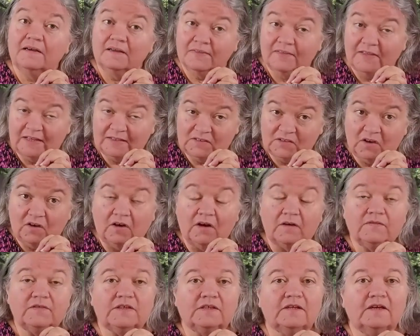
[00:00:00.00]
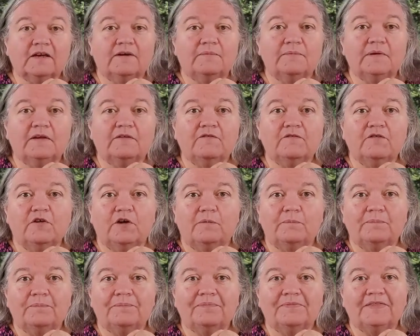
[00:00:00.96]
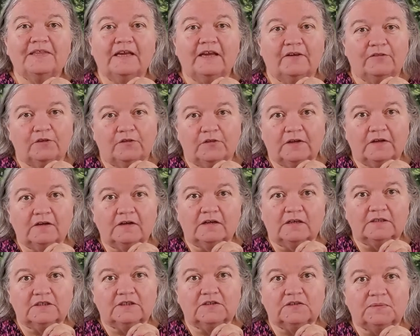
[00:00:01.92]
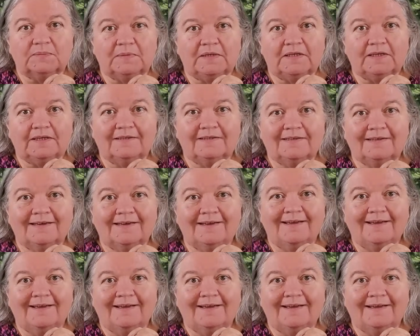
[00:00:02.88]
that's often coming from the other than conscious mind.